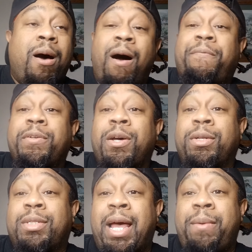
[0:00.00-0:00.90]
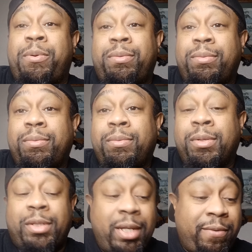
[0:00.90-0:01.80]
offers on the table.
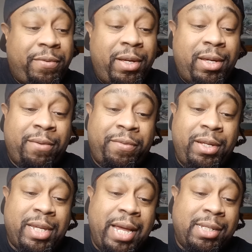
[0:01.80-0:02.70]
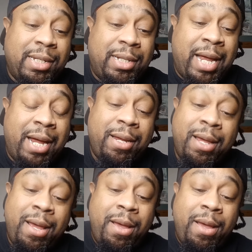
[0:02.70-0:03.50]
We'll see if he takes it or not.